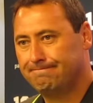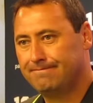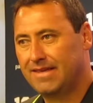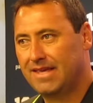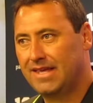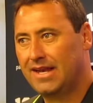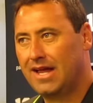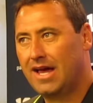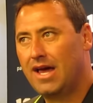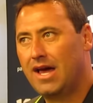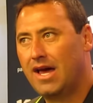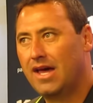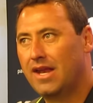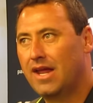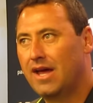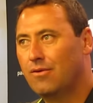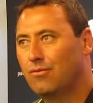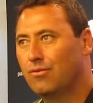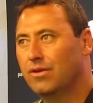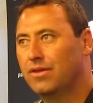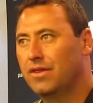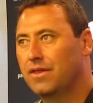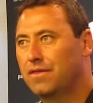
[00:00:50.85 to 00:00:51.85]
And
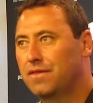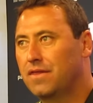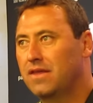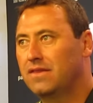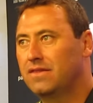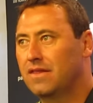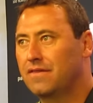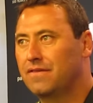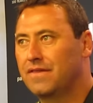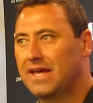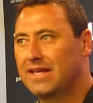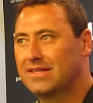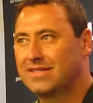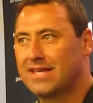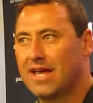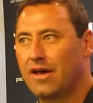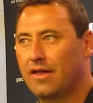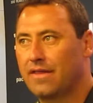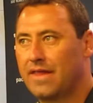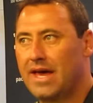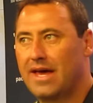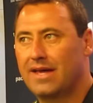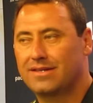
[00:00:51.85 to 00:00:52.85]
I really think that's
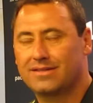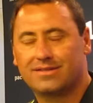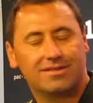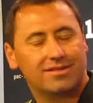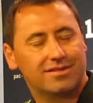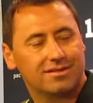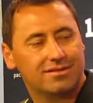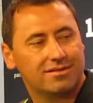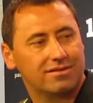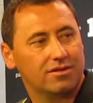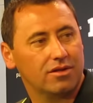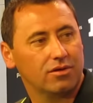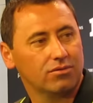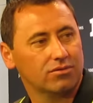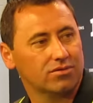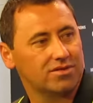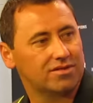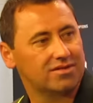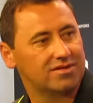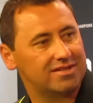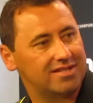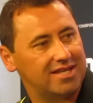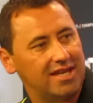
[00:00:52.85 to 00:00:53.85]
how
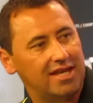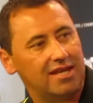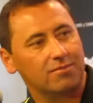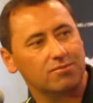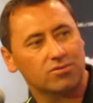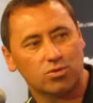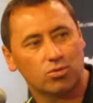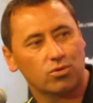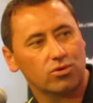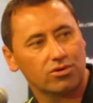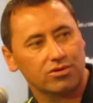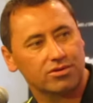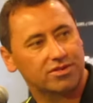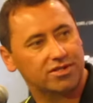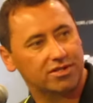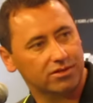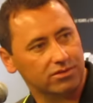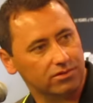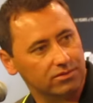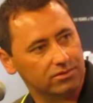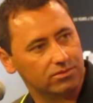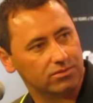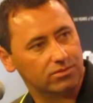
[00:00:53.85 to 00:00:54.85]
those teams were
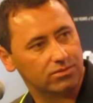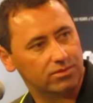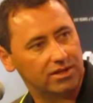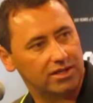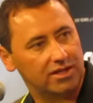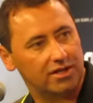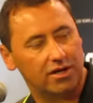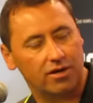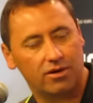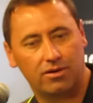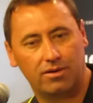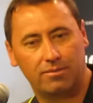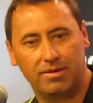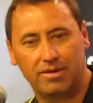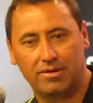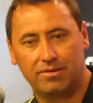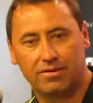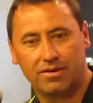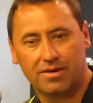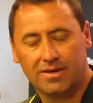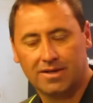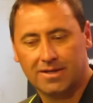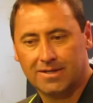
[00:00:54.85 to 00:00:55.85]
too.